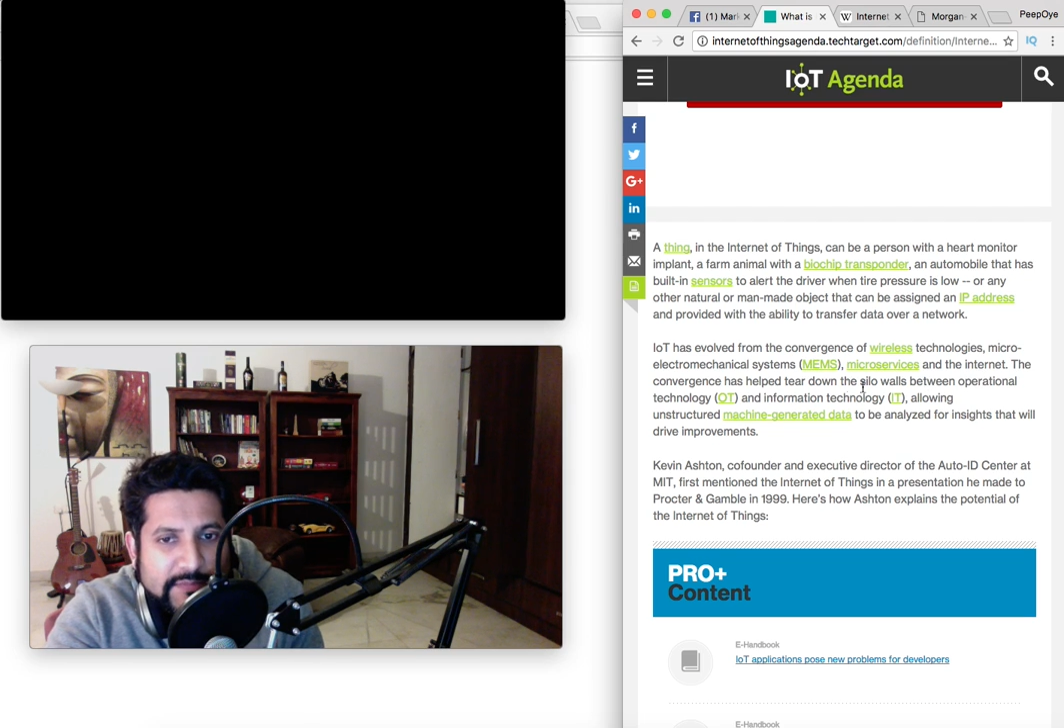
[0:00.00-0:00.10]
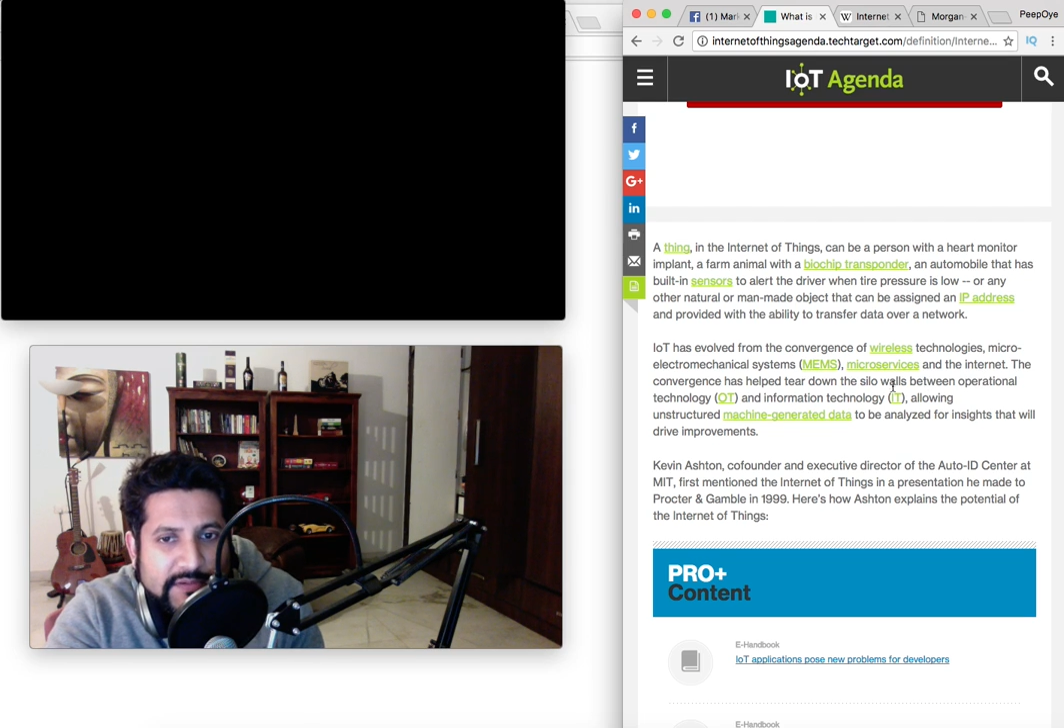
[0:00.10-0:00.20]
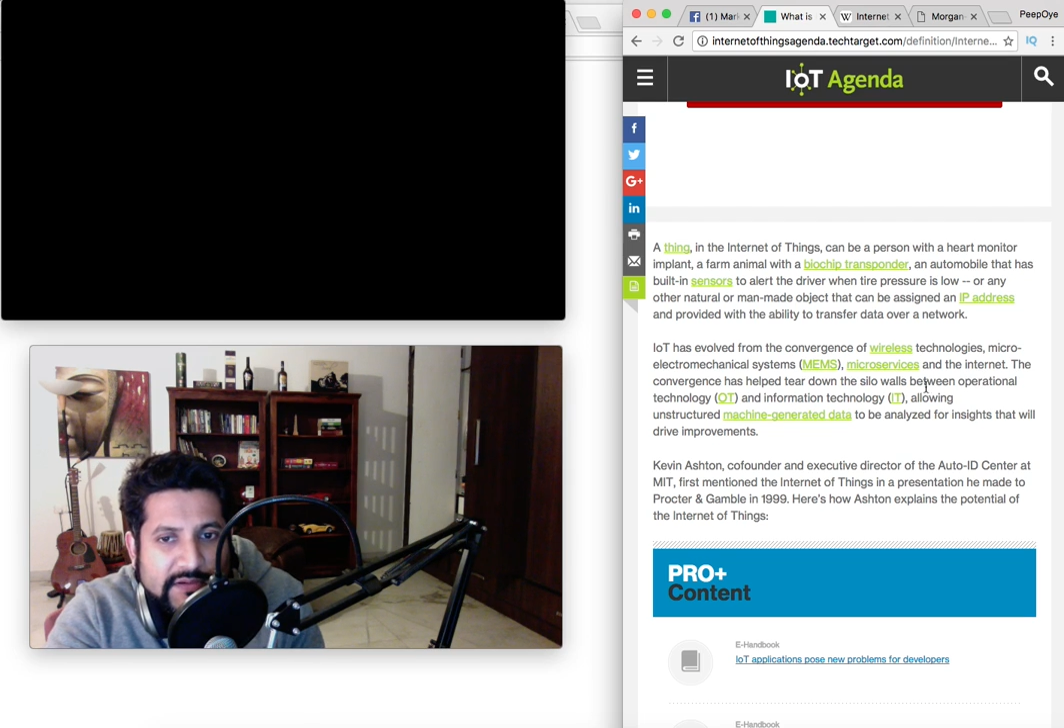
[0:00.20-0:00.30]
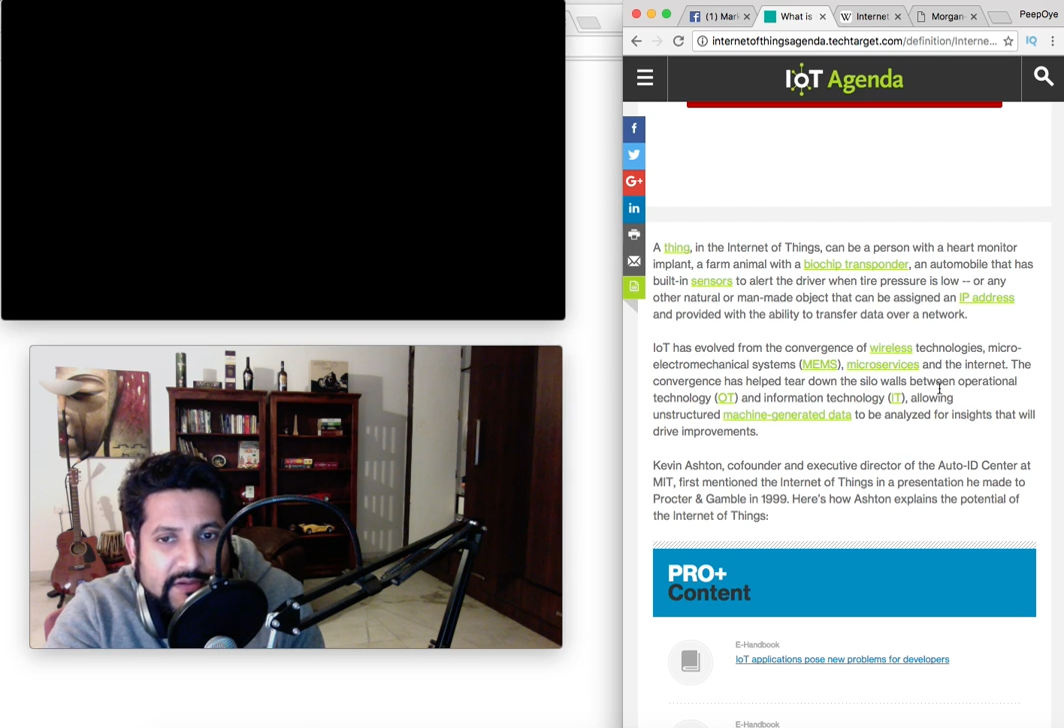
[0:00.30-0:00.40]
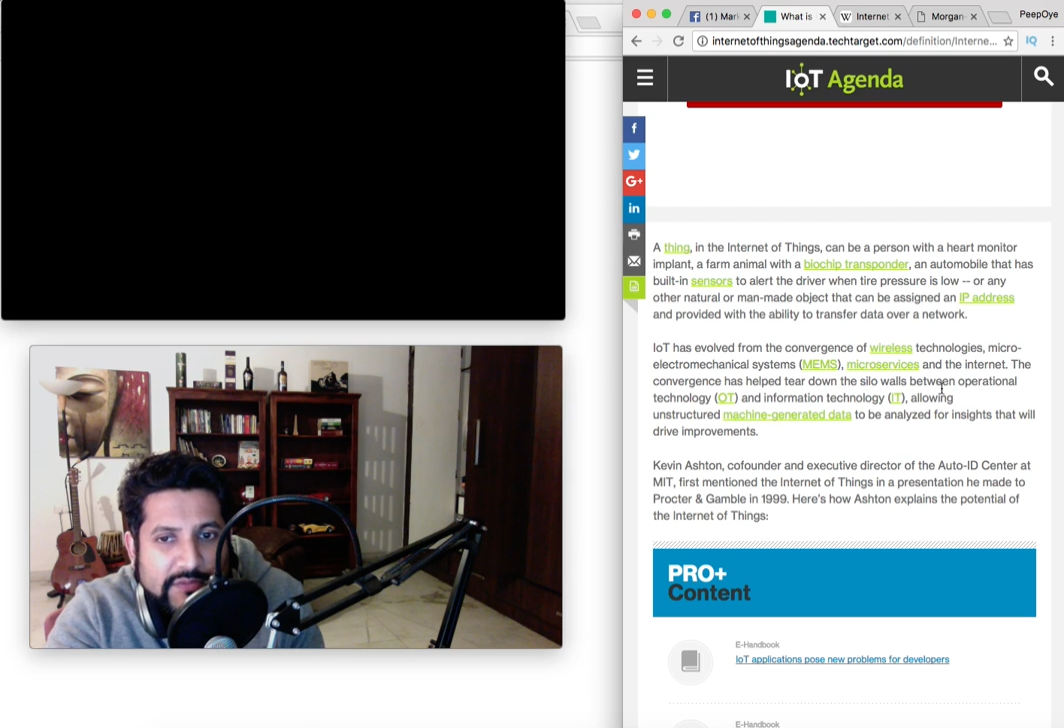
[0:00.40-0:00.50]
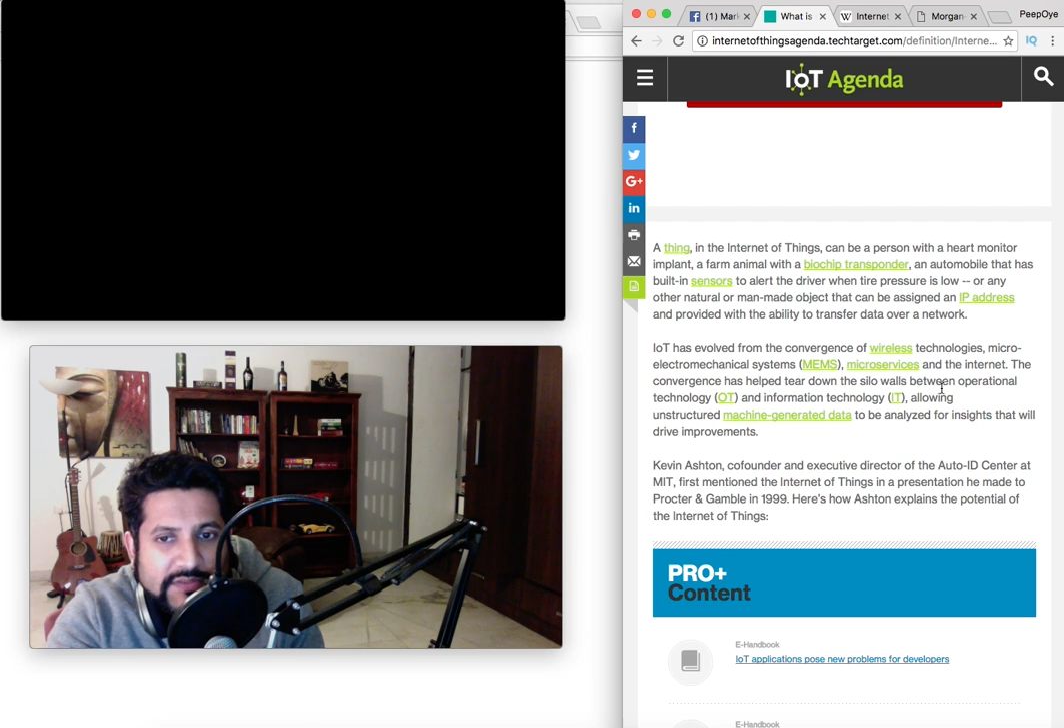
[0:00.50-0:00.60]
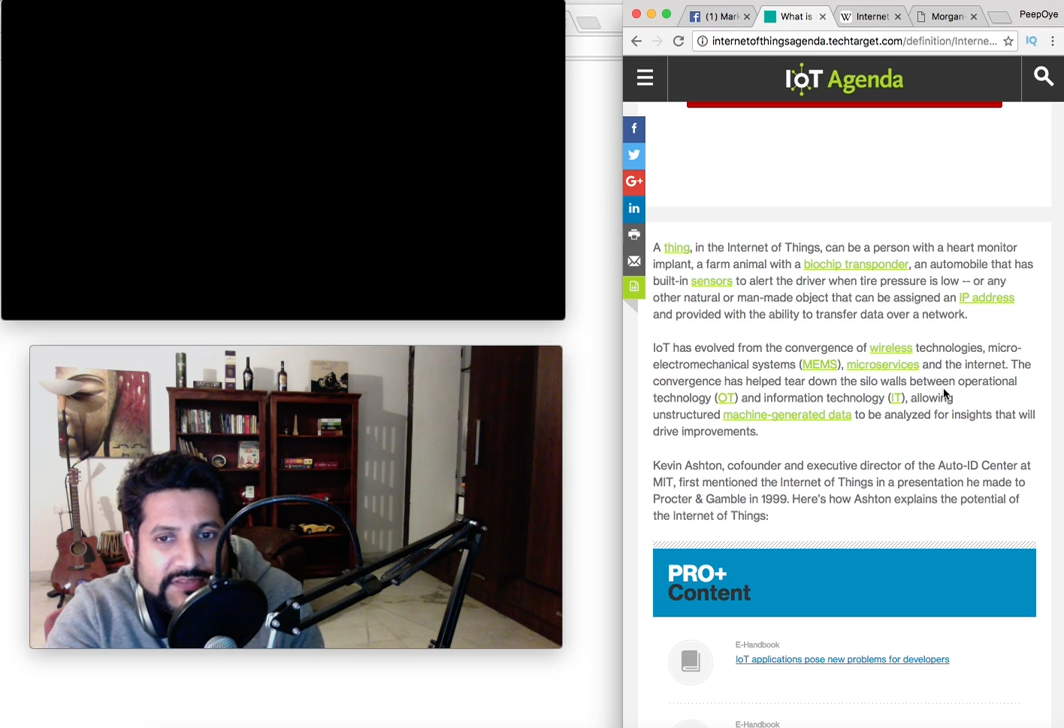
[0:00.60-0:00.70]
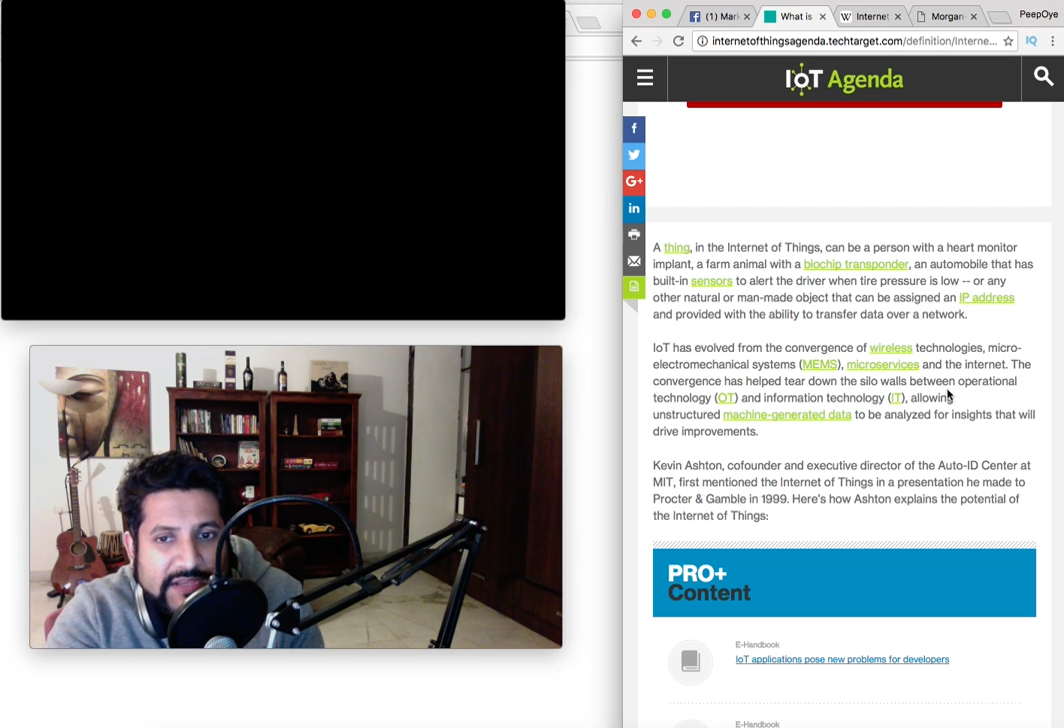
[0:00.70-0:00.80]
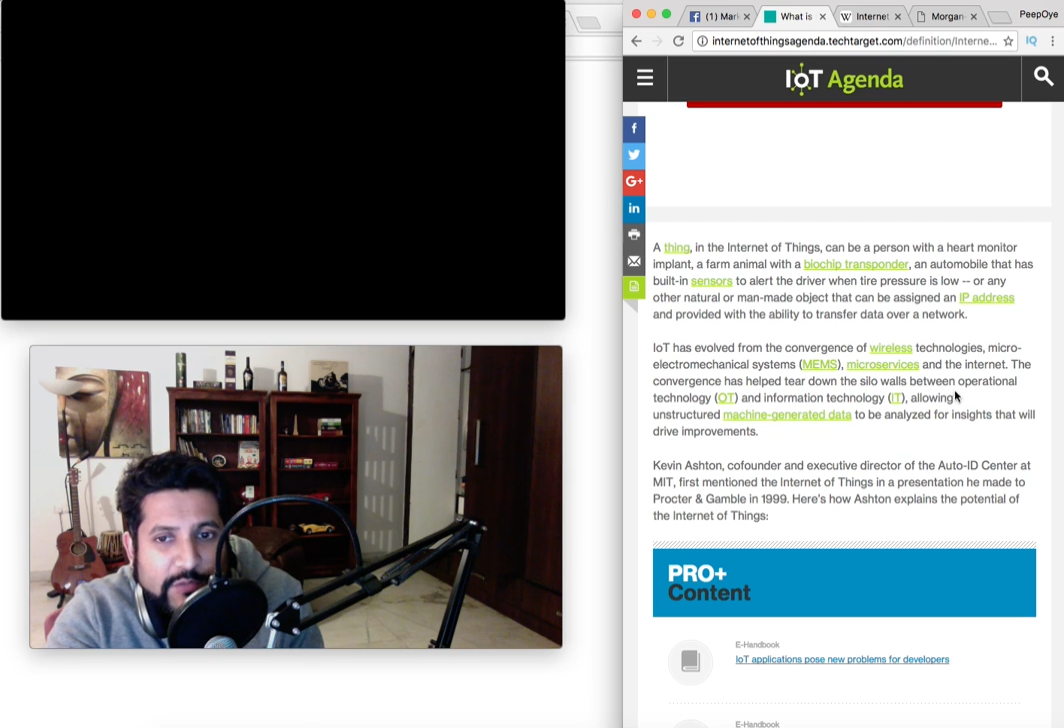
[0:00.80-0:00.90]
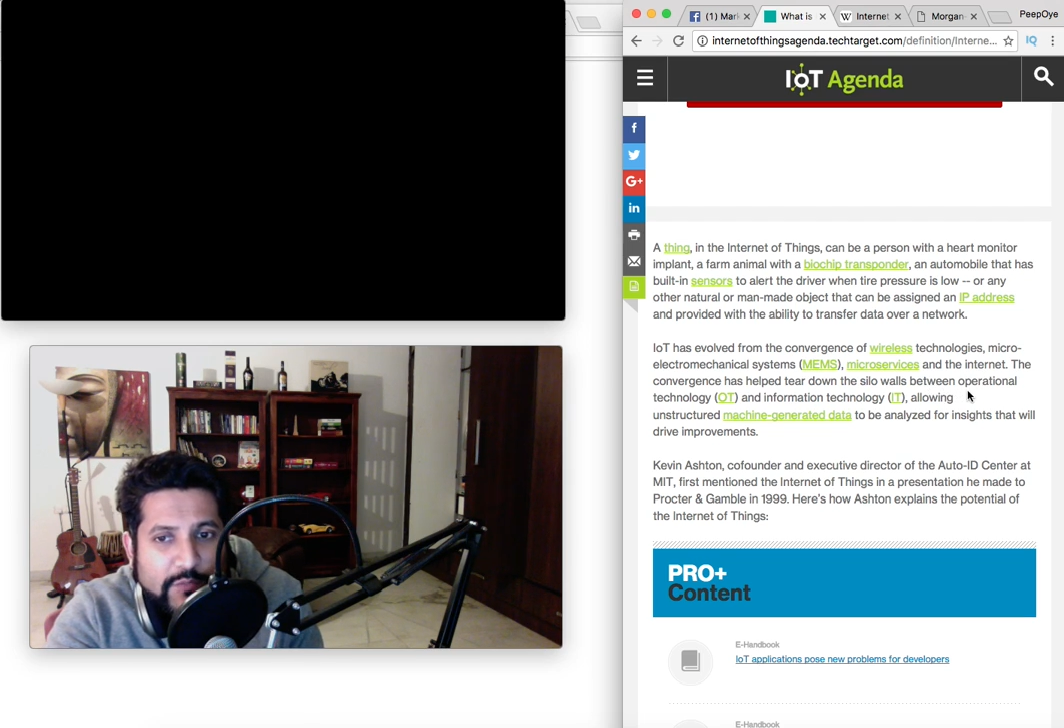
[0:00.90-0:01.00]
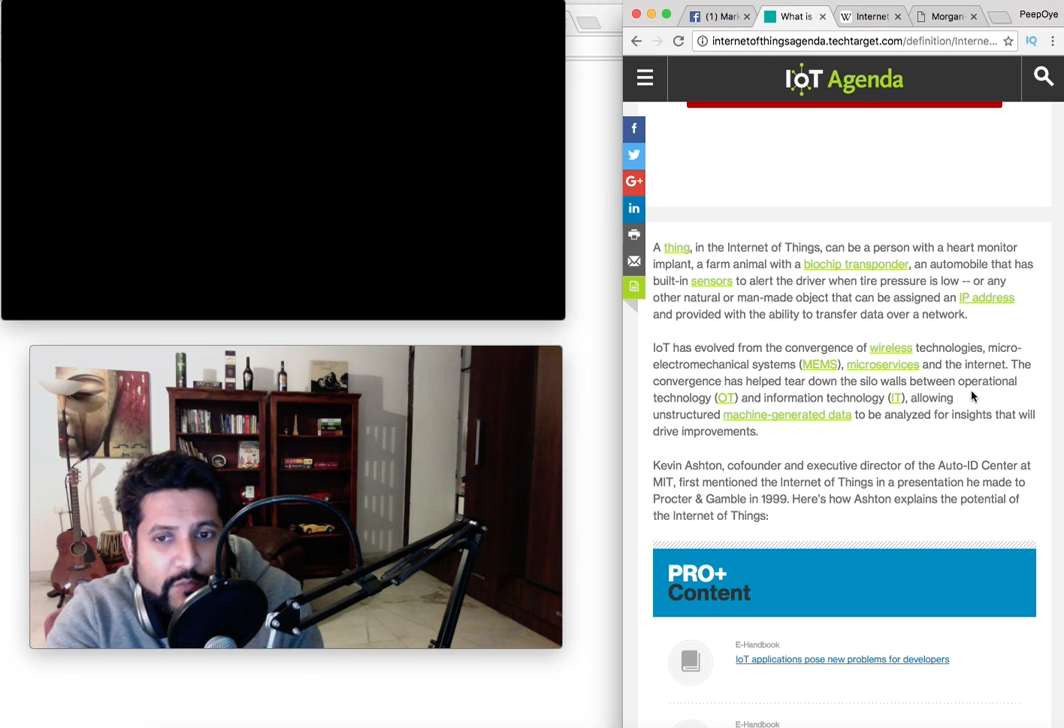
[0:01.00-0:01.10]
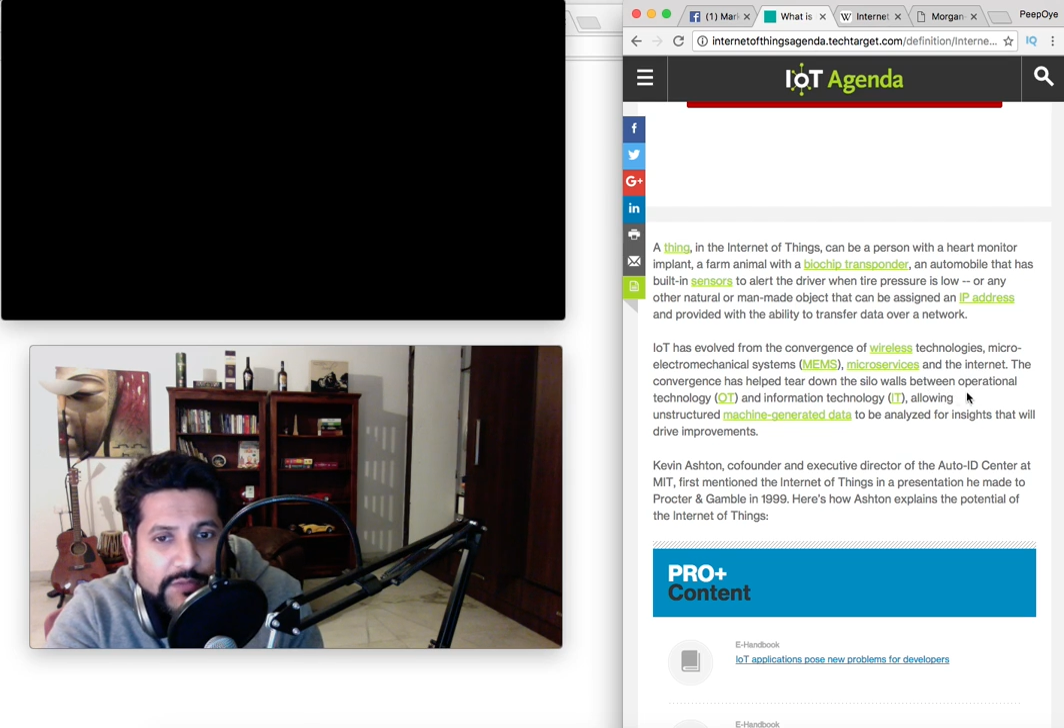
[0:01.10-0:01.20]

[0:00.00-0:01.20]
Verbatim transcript: tear down the silo walls